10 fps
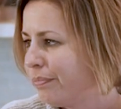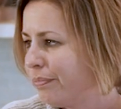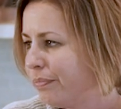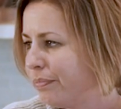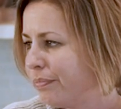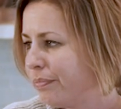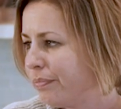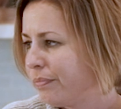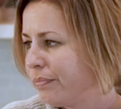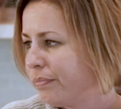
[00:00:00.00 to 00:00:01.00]

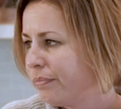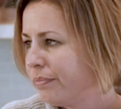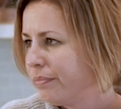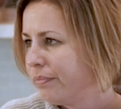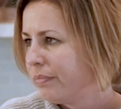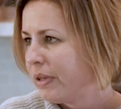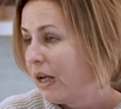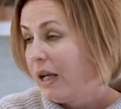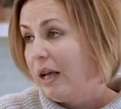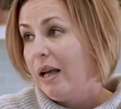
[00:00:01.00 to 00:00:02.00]

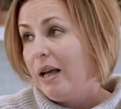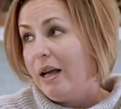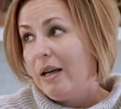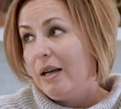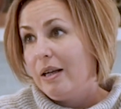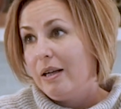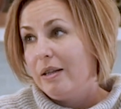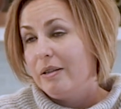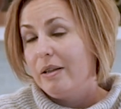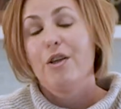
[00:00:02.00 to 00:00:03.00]

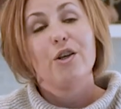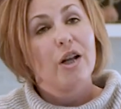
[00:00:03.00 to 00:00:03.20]
This person isn't speaking.